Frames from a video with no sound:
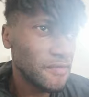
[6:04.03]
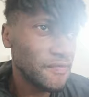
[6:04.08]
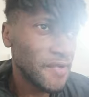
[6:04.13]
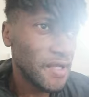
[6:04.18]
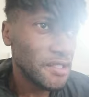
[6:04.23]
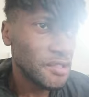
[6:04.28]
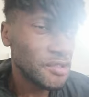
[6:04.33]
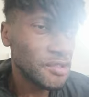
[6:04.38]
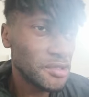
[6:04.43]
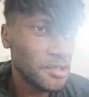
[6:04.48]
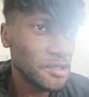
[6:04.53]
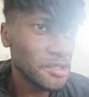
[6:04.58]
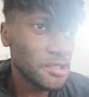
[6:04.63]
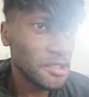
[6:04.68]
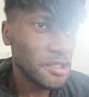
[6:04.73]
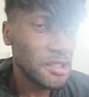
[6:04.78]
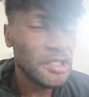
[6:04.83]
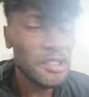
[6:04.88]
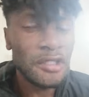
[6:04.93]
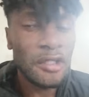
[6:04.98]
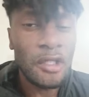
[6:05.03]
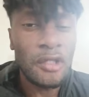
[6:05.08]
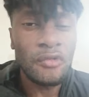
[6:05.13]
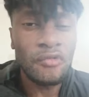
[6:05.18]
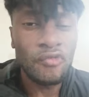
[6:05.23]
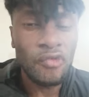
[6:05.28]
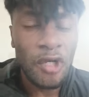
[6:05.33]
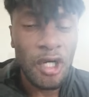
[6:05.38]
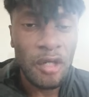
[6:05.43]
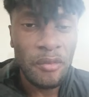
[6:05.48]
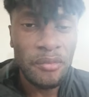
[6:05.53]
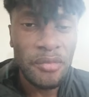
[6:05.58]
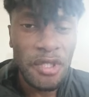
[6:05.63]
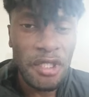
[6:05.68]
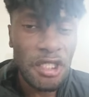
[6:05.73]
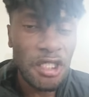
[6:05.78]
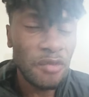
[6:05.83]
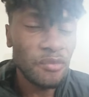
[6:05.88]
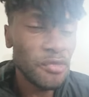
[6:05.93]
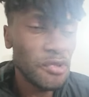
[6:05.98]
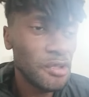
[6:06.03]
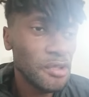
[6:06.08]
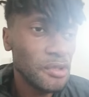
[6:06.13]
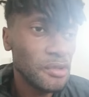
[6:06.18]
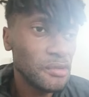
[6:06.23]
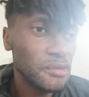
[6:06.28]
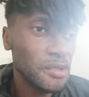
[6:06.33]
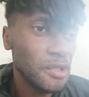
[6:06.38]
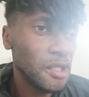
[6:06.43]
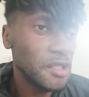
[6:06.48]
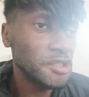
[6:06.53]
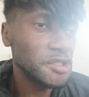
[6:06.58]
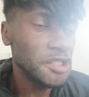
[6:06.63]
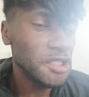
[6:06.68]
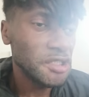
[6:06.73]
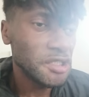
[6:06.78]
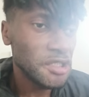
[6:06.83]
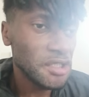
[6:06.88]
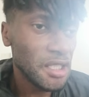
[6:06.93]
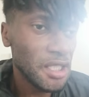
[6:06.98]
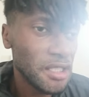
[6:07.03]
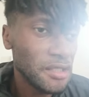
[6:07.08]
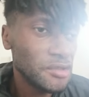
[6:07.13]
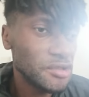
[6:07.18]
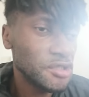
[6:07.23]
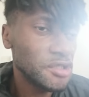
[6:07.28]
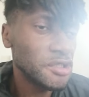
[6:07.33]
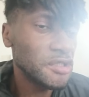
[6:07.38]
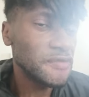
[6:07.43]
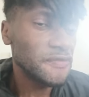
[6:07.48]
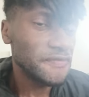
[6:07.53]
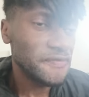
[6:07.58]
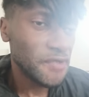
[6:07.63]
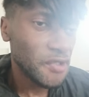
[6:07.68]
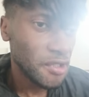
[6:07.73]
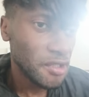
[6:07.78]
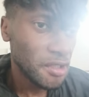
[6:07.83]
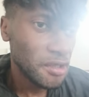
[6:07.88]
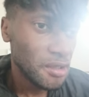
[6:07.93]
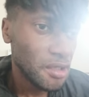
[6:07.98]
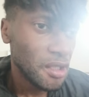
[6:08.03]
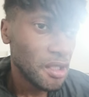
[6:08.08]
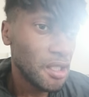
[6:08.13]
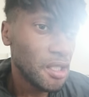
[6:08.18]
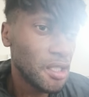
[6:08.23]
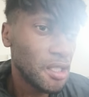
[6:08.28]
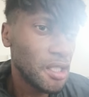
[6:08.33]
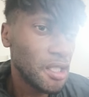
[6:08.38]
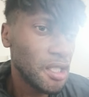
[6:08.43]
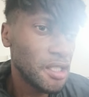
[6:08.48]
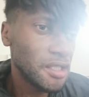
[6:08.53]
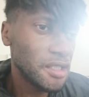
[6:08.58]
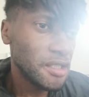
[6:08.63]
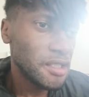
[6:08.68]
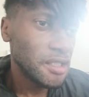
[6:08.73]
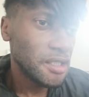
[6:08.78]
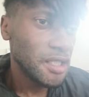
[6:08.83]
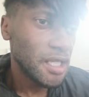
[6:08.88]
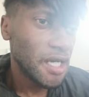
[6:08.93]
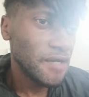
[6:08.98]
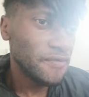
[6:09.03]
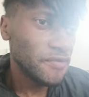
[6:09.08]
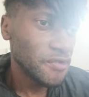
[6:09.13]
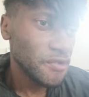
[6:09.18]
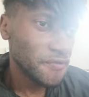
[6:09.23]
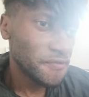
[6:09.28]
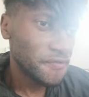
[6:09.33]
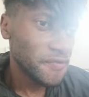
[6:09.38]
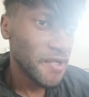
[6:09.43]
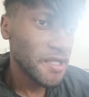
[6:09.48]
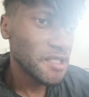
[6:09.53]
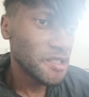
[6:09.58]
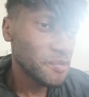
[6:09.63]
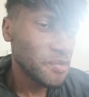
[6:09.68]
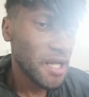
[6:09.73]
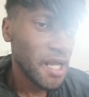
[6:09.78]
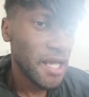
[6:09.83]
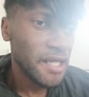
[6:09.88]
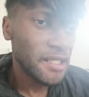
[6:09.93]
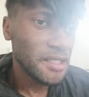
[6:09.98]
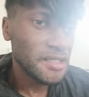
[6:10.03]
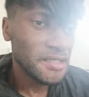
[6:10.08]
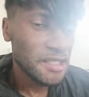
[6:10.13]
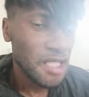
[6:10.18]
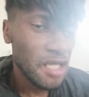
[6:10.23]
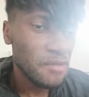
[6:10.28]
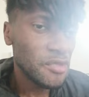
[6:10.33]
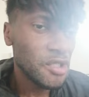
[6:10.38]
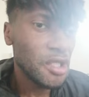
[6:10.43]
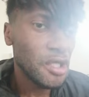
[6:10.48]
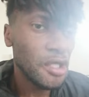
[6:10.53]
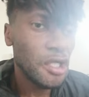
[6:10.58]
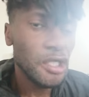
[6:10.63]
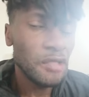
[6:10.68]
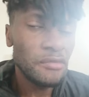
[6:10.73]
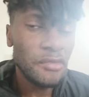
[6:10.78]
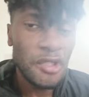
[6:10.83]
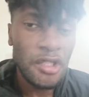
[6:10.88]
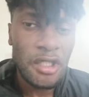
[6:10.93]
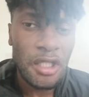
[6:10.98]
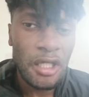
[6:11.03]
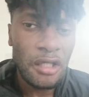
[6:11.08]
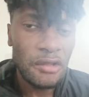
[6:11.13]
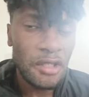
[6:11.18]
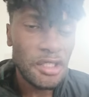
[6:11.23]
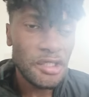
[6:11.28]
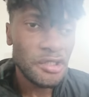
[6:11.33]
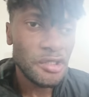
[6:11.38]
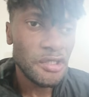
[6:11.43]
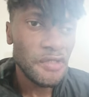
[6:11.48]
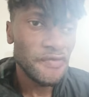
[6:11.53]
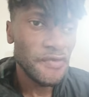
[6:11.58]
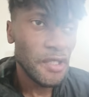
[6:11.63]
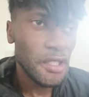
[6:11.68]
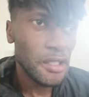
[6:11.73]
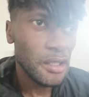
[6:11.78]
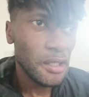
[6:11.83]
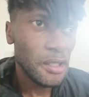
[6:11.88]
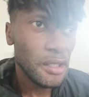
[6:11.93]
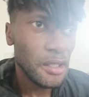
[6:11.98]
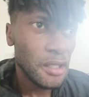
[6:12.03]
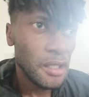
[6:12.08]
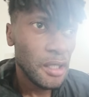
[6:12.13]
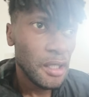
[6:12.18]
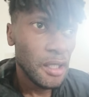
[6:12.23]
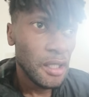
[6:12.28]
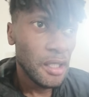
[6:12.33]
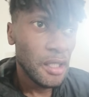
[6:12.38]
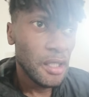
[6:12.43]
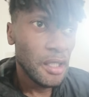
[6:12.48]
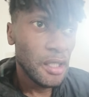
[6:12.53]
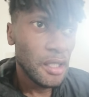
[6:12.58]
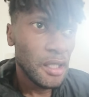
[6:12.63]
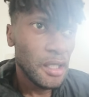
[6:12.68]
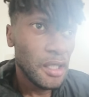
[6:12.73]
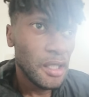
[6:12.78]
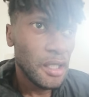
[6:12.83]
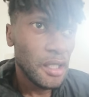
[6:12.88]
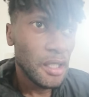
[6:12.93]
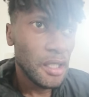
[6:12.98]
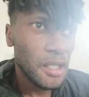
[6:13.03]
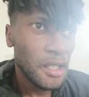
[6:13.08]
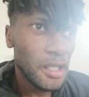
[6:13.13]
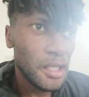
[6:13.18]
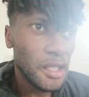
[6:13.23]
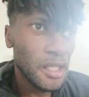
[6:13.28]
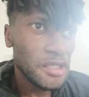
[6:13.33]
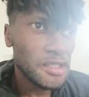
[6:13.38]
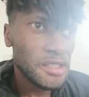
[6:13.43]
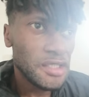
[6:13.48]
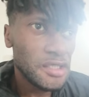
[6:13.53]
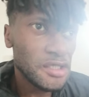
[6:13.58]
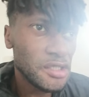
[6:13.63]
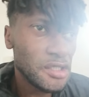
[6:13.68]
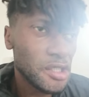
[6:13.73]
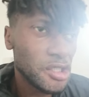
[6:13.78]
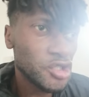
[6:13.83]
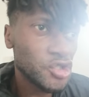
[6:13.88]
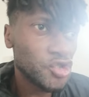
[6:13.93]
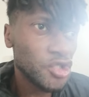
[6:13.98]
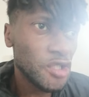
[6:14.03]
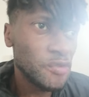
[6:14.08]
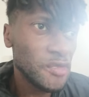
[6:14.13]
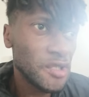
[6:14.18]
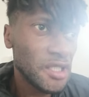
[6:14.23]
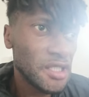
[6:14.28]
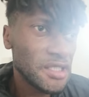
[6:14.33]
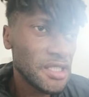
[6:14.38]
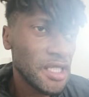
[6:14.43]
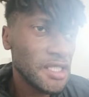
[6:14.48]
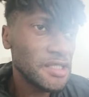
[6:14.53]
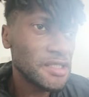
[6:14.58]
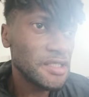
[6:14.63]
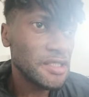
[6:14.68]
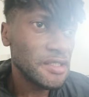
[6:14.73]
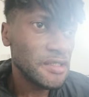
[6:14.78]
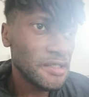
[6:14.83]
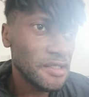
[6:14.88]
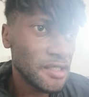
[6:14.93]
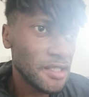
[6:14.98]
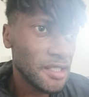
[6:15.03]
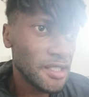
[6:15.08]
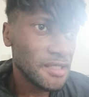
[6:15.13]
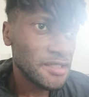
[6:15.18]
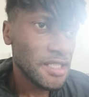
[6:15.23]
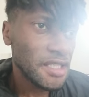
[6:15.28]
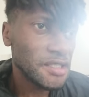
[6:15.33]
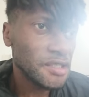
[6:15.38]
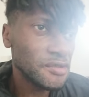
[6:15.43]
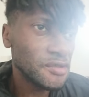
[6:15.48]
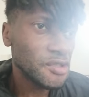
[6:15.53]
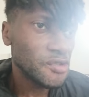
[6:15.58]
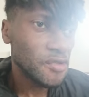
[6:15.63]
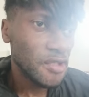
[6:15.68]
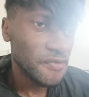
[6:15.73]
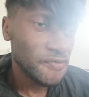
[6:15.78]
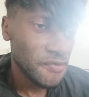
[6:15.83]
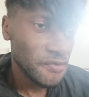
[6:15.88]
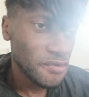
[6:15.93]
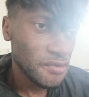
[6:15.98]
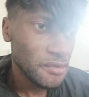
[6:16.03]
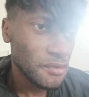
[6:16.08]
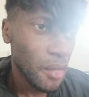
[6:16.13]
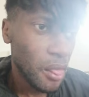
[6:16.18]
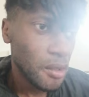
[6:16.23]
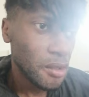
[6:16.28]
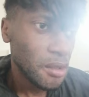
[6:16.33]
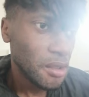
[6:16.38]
adventures, and you can like rob people like GTA does. You can fight, you can have all your friends playing at the same time. You know, it's sort of like a. I've seen this guy streaming it. It's actually looks quite fun.